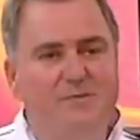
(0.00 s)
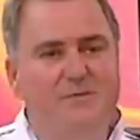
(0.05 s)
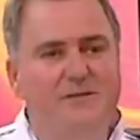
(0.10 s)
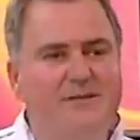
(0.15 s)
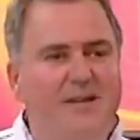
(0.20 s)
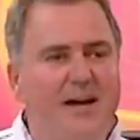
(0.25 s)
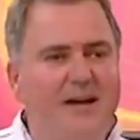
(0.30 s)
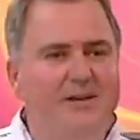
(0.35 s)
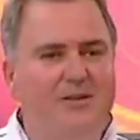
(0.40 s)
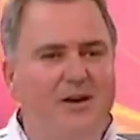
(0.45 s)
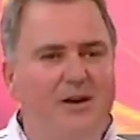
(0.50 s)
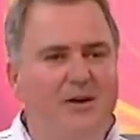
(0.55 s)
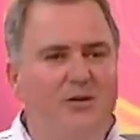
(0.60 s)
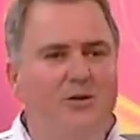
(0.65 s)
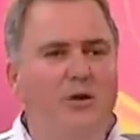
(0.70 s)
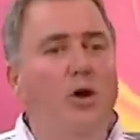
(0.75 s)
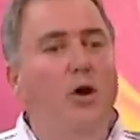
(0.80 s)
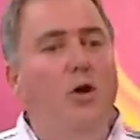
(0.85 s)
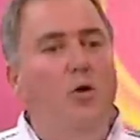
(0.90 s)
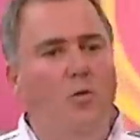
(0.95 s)
potato.
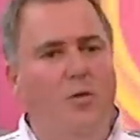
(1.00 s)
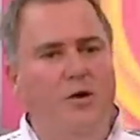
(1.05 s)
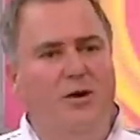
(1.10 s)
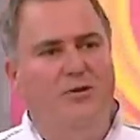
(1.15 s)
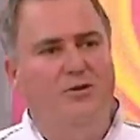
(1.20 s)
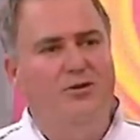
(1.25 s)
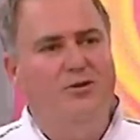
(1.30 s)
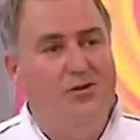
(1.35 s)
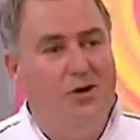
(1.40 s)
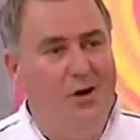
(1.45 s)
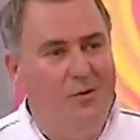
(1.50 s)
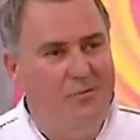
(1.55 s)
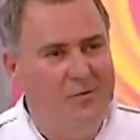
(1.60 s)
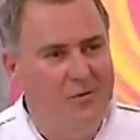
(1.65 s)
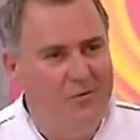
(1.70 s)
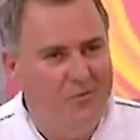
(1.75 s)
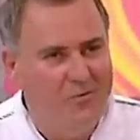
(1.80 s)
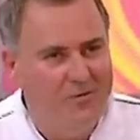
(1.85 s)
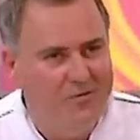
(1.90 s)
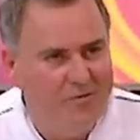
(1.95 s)
We could top
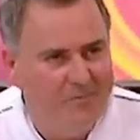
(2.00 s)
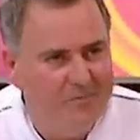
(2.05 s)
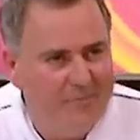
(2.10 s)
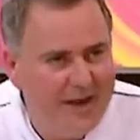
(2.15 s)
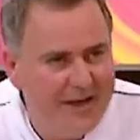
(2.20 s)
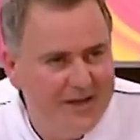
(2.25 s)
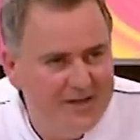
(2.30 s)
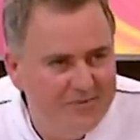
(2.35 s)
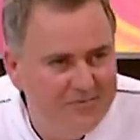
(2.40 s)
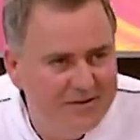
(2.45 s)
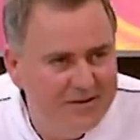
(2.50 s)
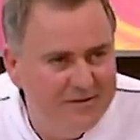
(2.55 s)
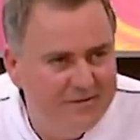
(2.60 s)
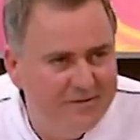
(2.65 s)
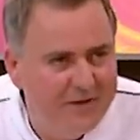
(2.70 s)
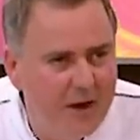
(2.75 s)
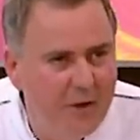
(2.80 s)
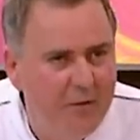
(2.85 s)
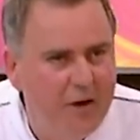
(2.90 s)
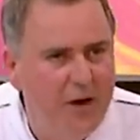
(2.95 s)
it with the pastry
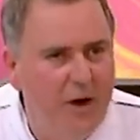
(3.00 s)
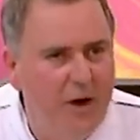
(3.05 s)
flowing